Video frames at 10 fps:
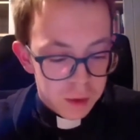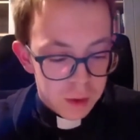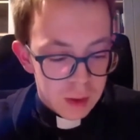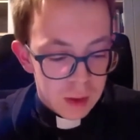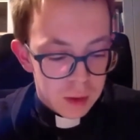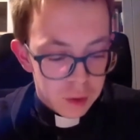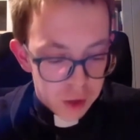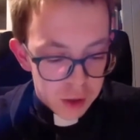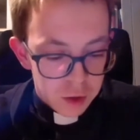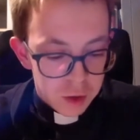
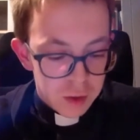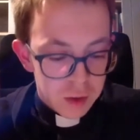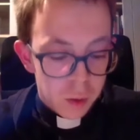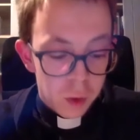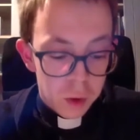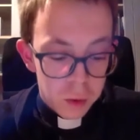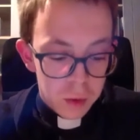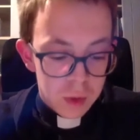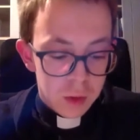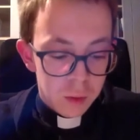instructions or
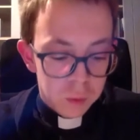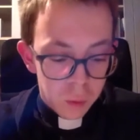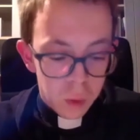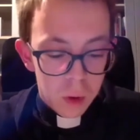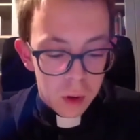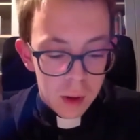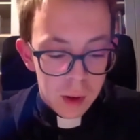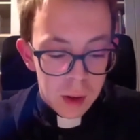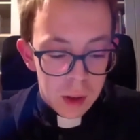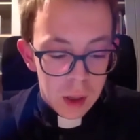rules of war
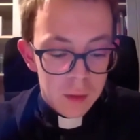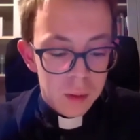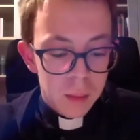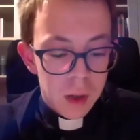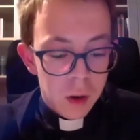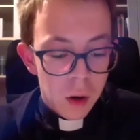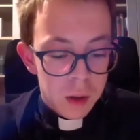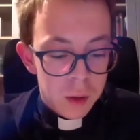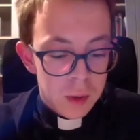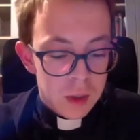given by God
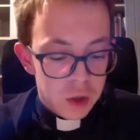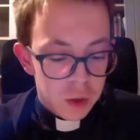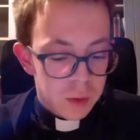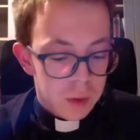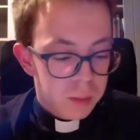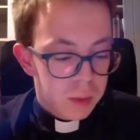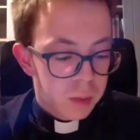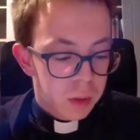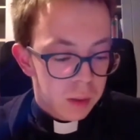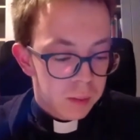to its chosen
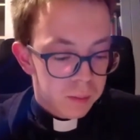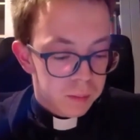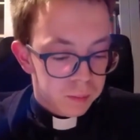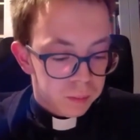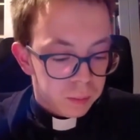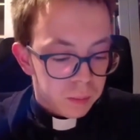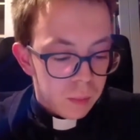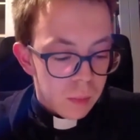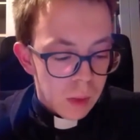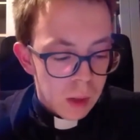people.
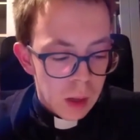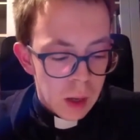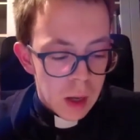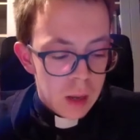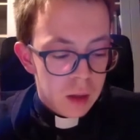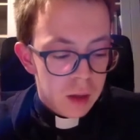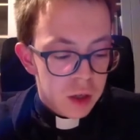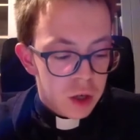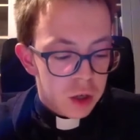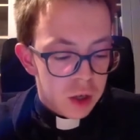In the
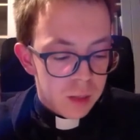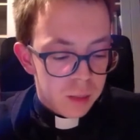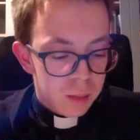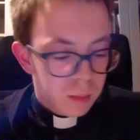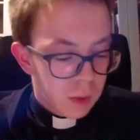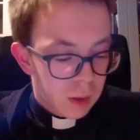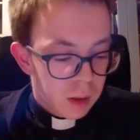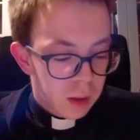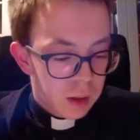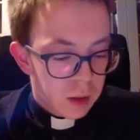
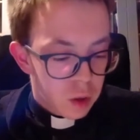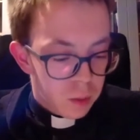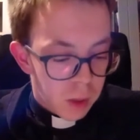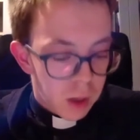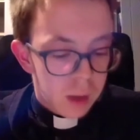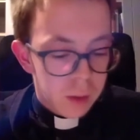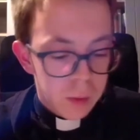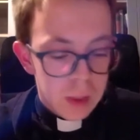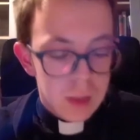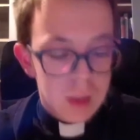initial part, we
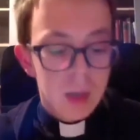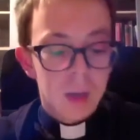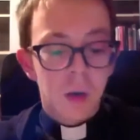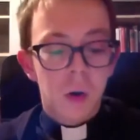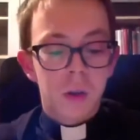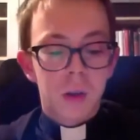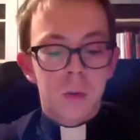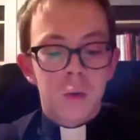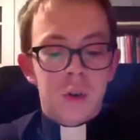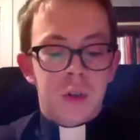can see that God
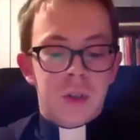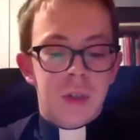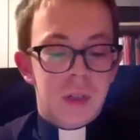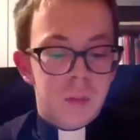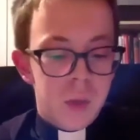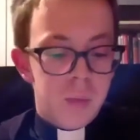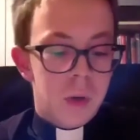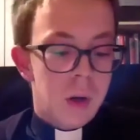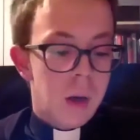encourages its people,